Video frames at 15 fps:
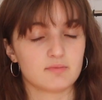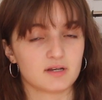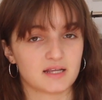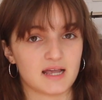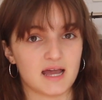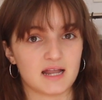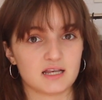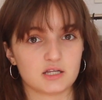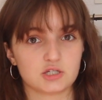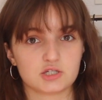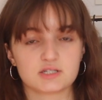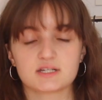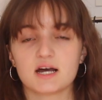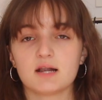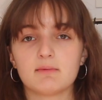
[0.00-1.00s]
but again,
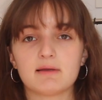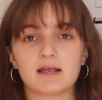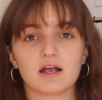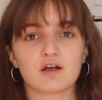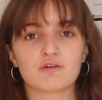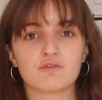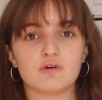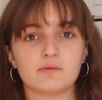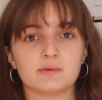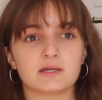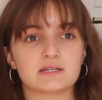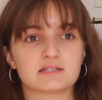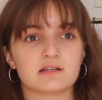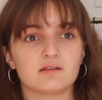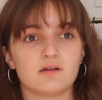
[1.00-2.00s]
just gotta be careful
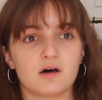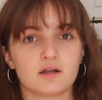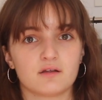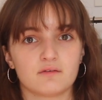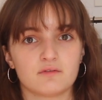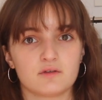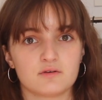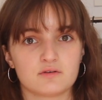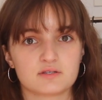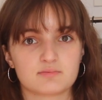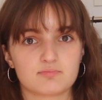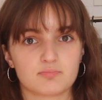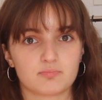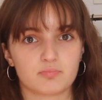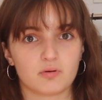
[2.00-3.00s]
because a lot of those
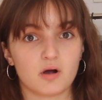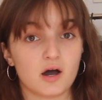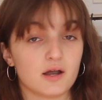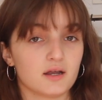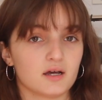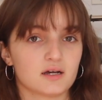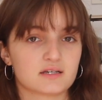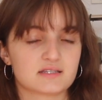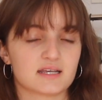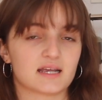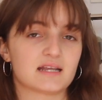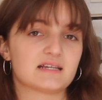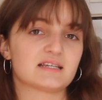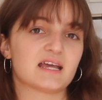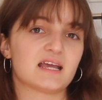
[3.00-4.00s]
products that
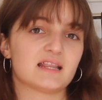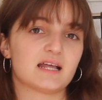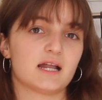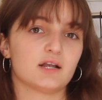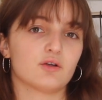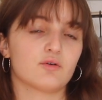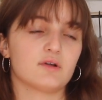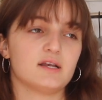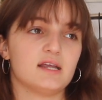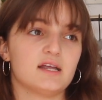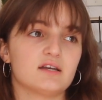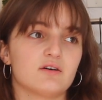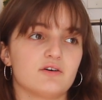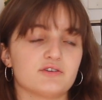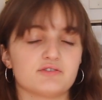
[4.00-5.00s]
contain that
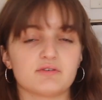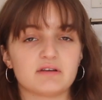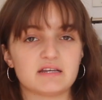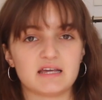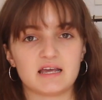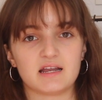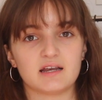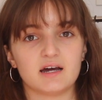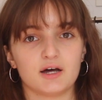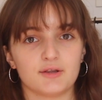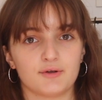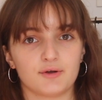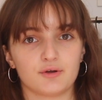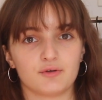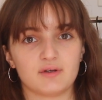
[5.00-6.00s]
ingredient also contain
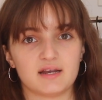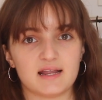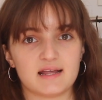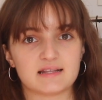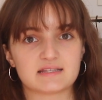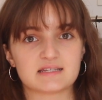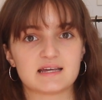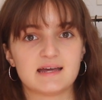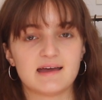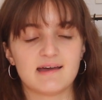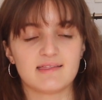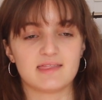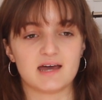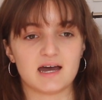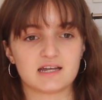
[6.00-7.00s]
other ingredients
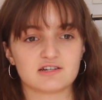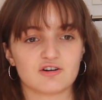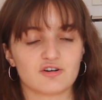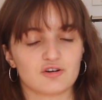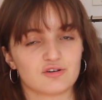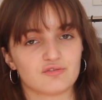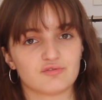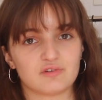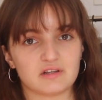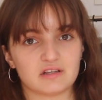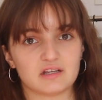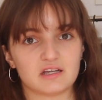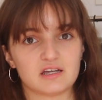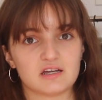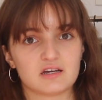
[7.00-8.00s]
that aren't
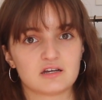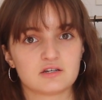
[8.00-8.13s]
friendly